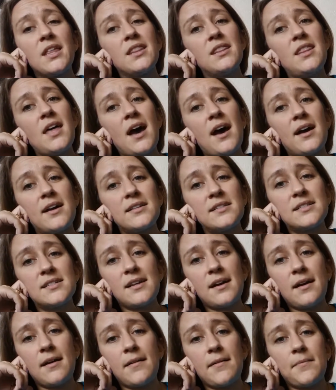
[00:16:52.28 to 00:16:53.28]
that
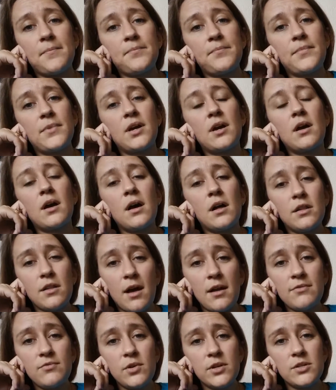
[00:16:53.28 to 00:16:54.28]
a
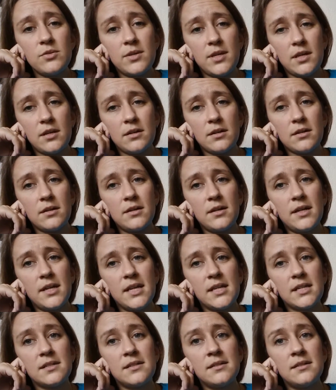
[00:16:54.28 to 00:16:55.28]
lot of what you hear
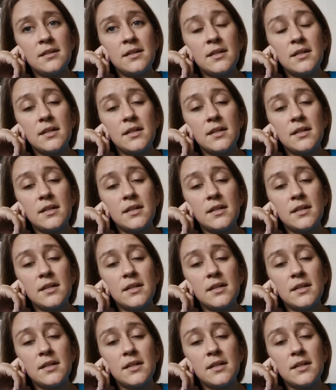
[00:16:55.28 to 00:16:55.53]
in